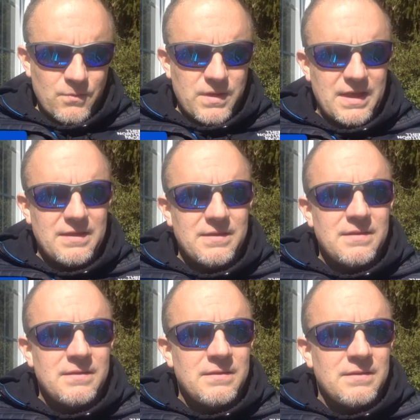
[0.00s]
Okay?
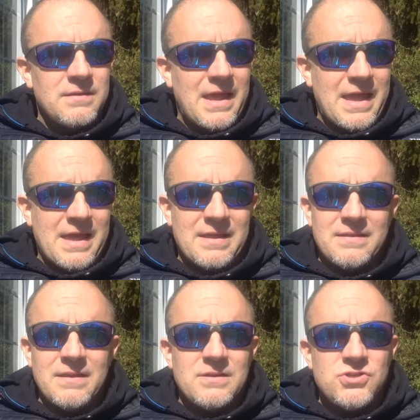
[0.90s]

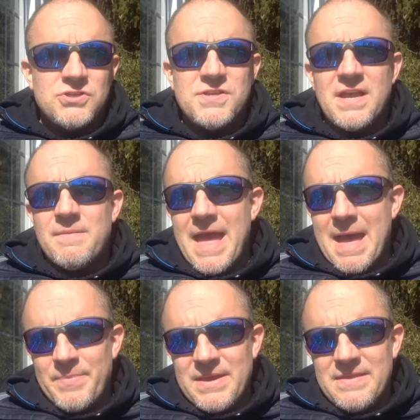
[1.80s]
And just like I'm
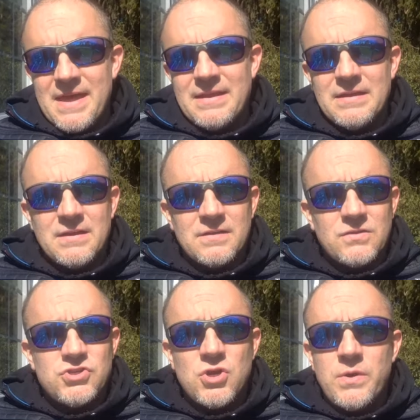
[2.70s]
happy that
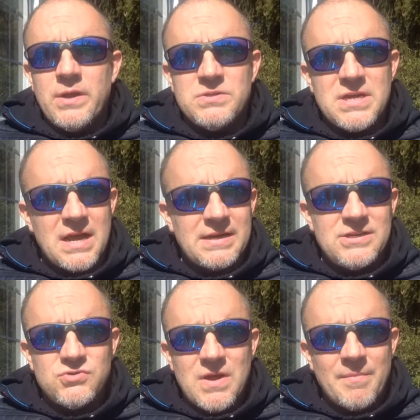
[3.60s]
the Shohei
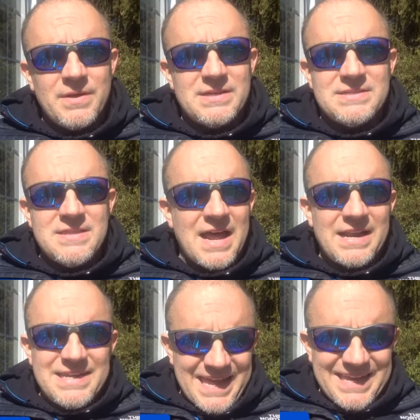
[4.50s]
Ohtani drama is
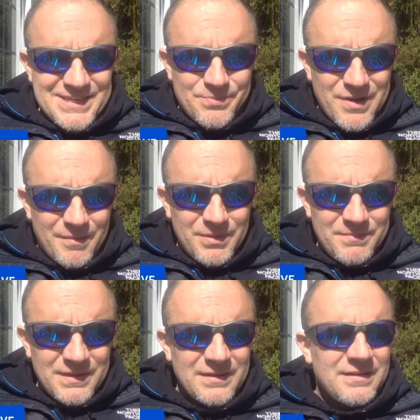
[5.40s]
not a Yankees
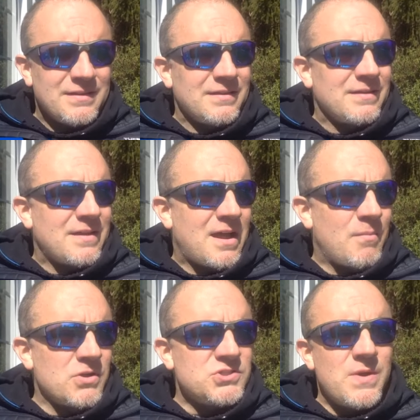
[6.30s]
problem,
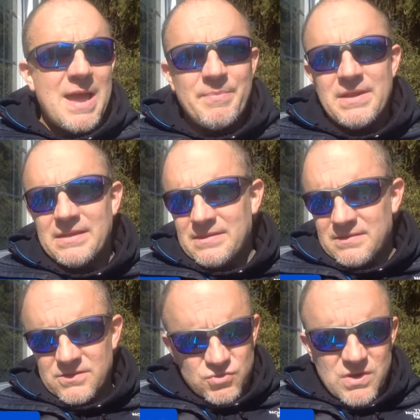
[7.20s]
I'm also happy that
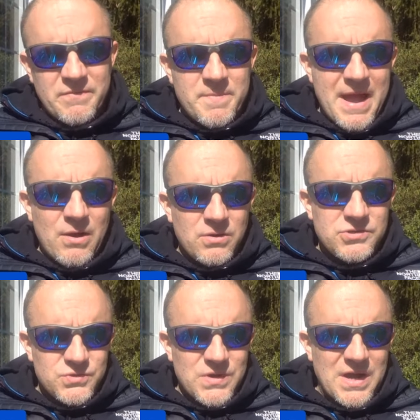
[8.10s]
Trevor Bauer
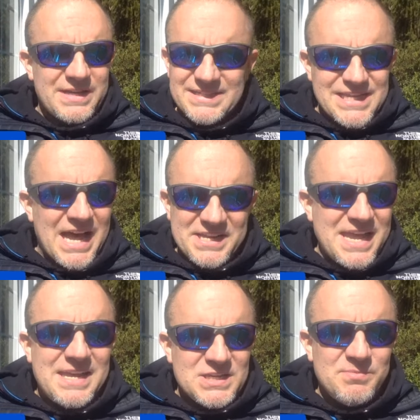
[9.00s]
drama is not a
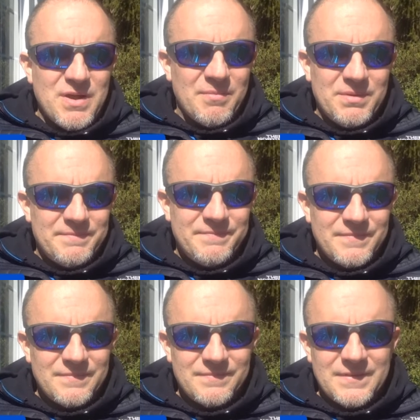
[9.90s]
Yankees problem.
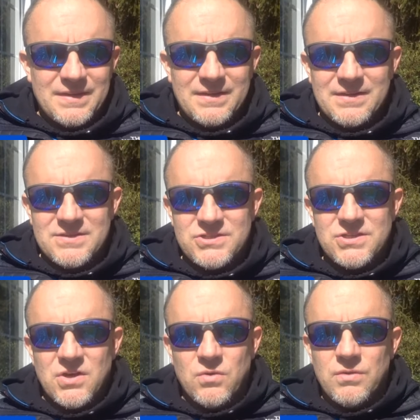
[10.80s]

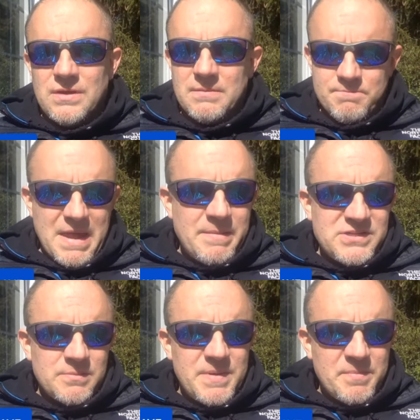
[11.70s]
So maybe
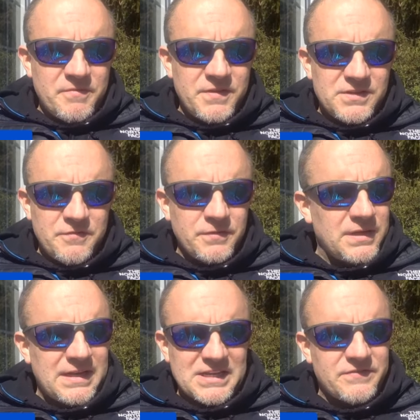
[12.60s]
some people feel
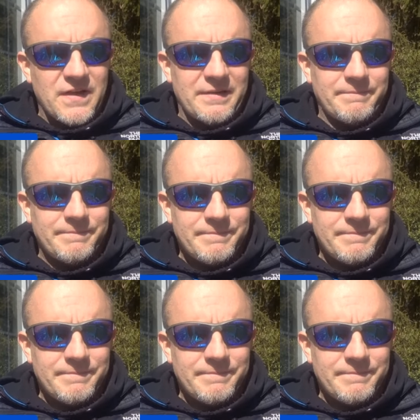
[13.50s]
differently, and that's fine.